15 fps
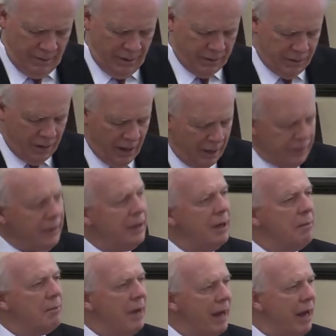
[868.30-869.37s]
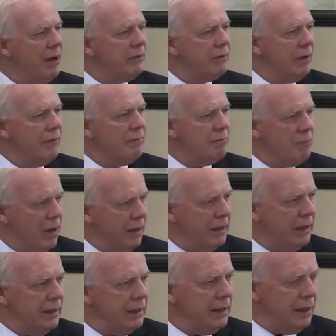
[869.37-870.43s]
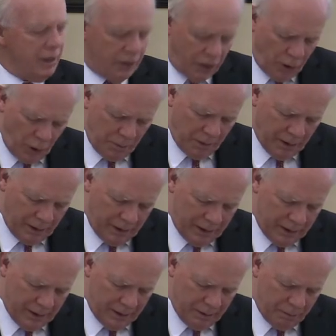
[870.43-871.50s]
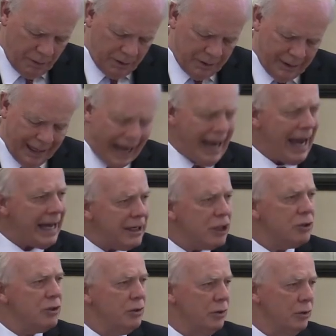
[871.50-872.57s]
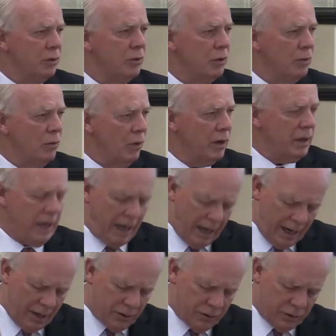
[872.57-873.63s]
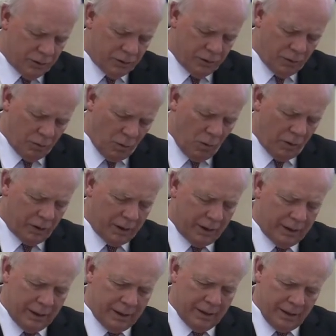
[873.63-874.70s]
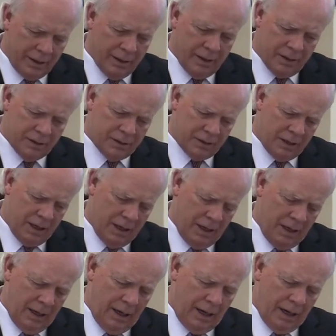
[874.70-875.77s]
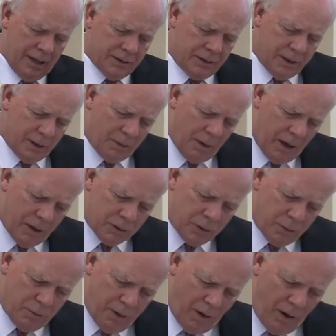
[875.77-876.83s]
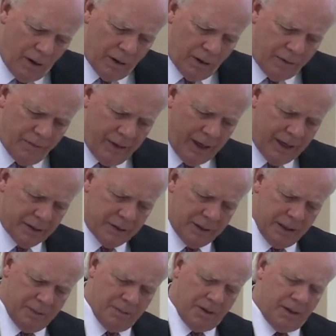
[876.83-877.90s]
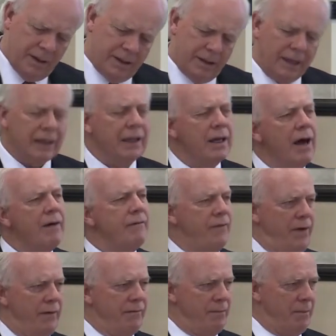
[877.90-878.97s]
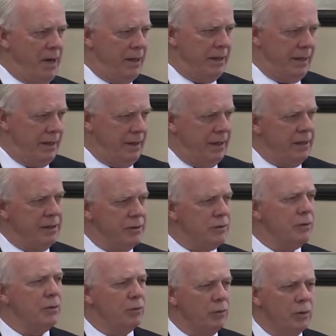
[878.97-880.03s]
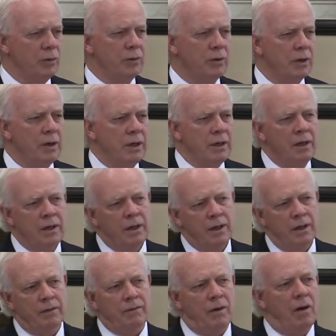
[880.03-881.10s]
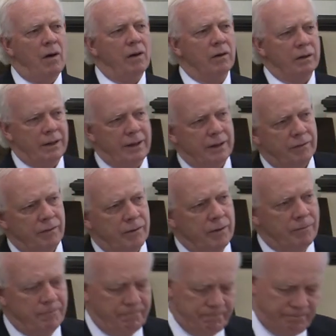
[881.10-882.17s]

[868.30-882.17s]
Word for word: it's not the amount of money accumulated, but the attitude one has toward it. It is, as the Apostle Paul advised Timothy, the love of money that is the root of all evil.